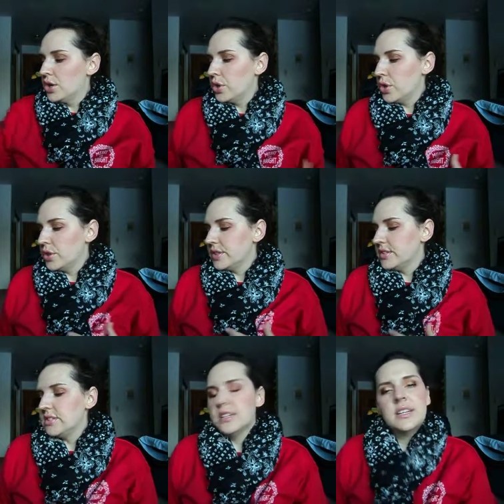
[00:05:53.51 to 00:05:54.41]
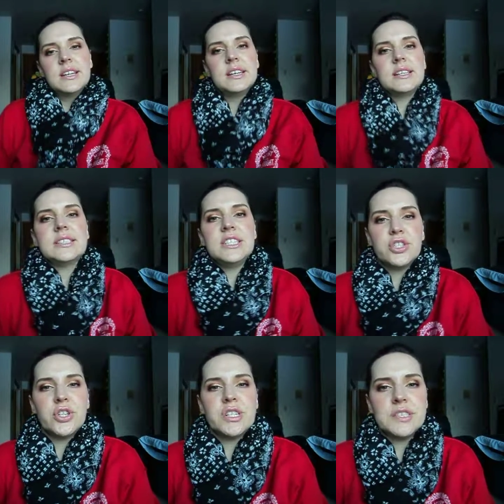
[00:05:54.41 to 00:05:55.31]
girls
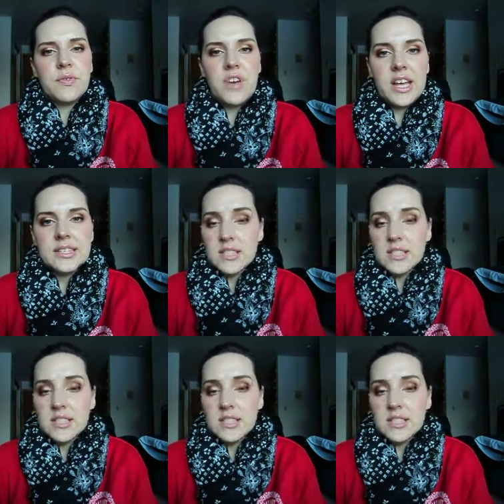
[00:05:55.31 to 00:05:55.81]
t-shirt to fit.